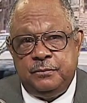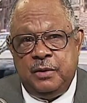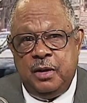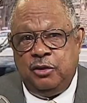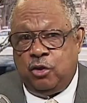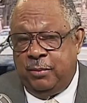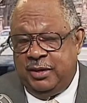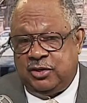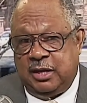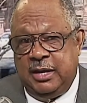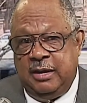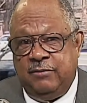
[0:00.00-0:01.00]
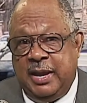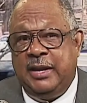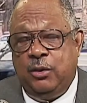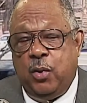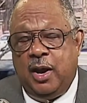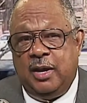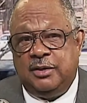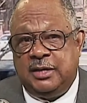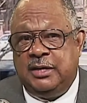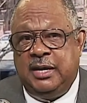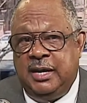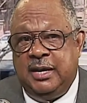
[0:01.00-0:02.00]
He's going to be a slave. And he was,
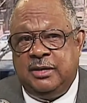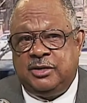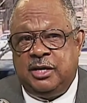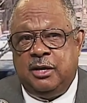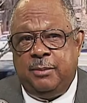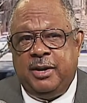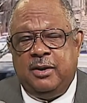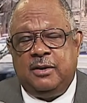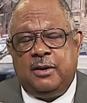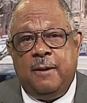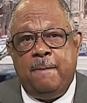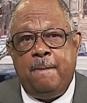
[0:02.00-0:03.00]
and he is here in America.